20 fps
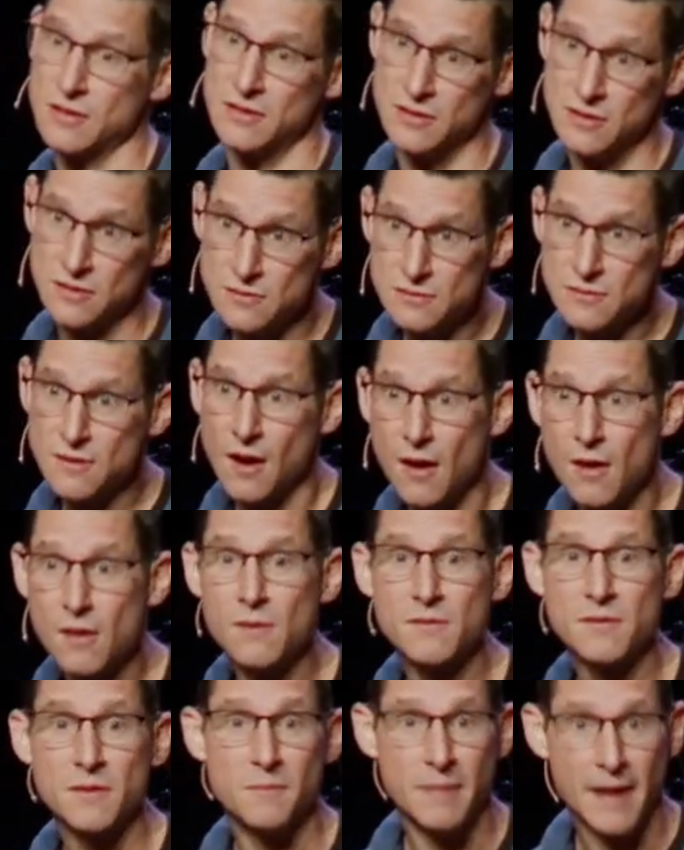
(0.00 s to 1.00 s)
Do you
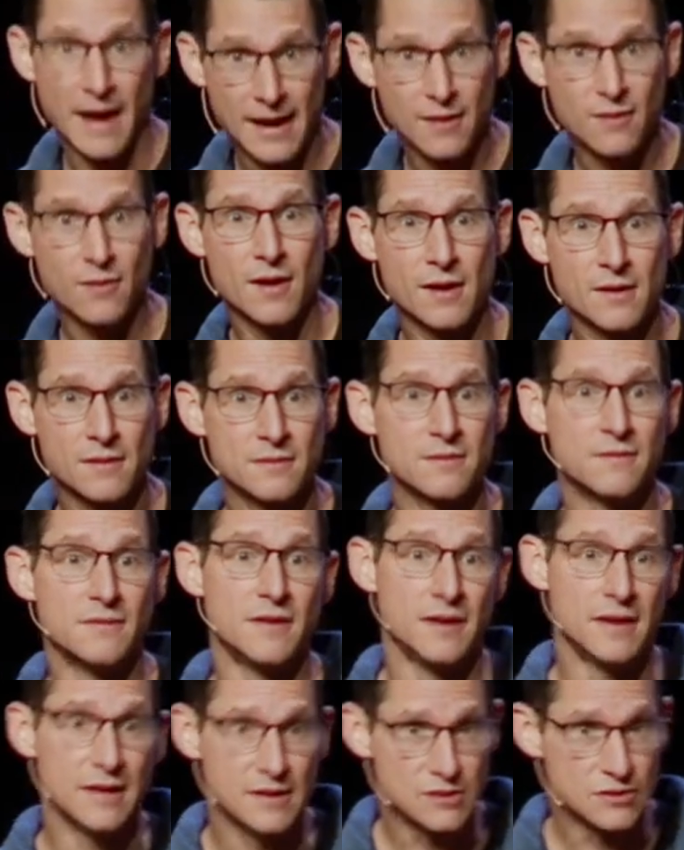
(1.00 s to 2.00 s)
know the background of the
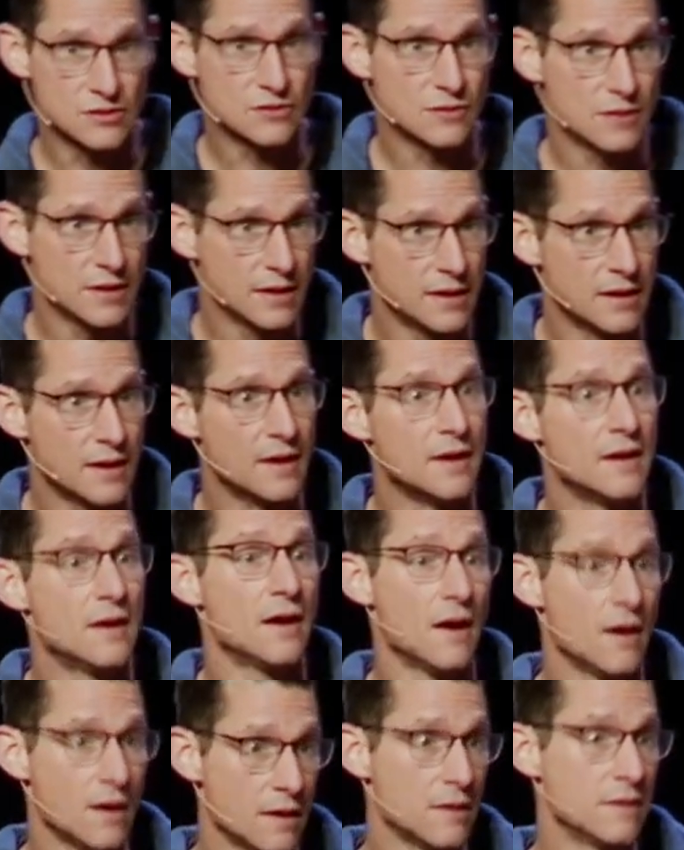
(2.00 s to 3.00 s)
history
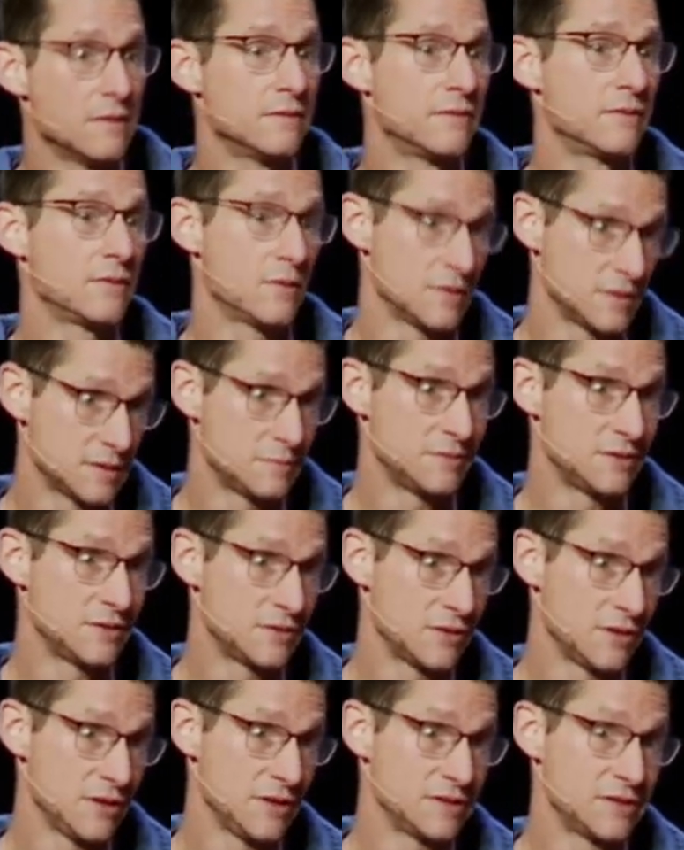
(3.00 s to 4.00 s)
of Christmas
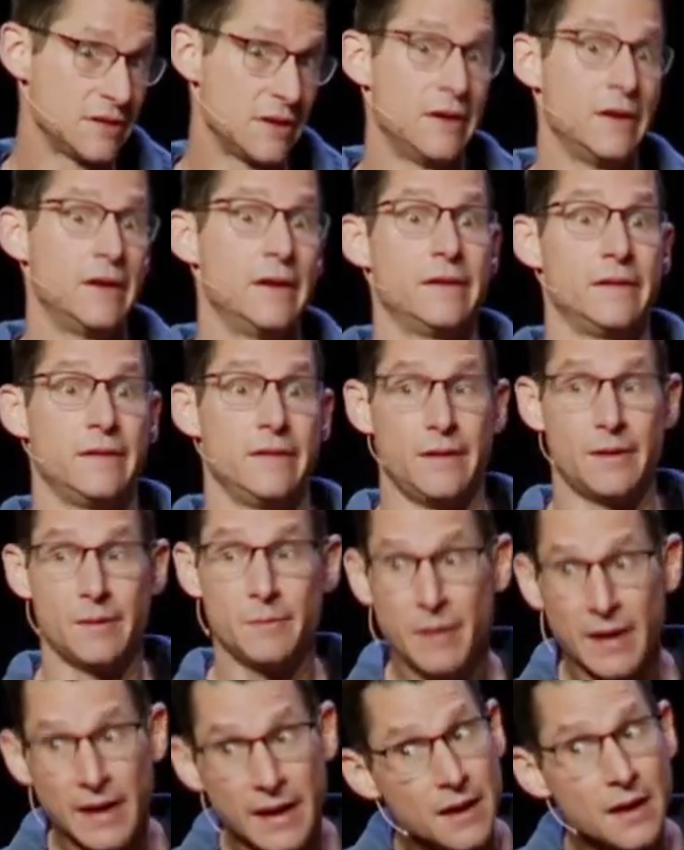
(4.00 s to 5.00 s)
trees? They're
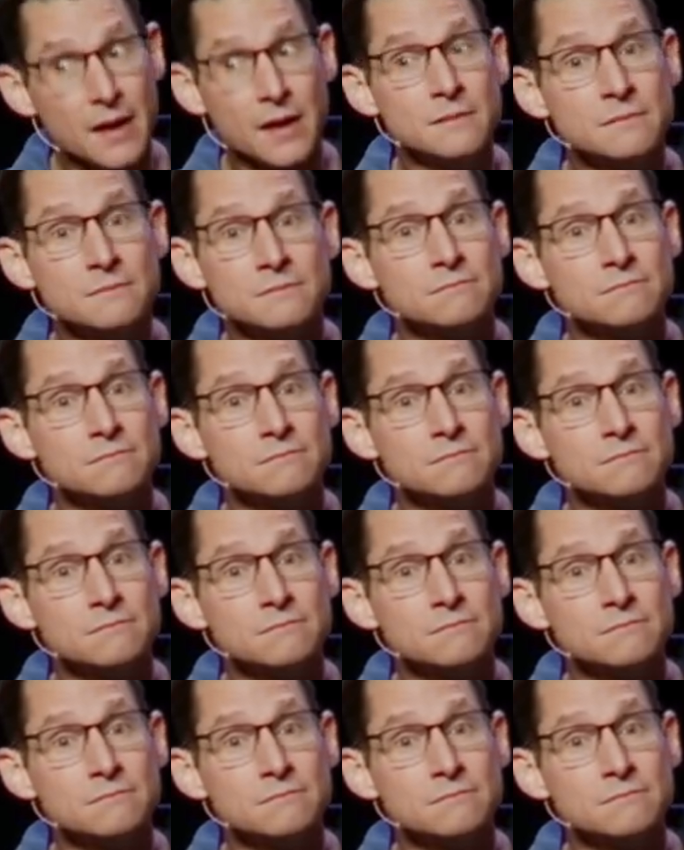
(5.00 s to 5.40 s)
pagan.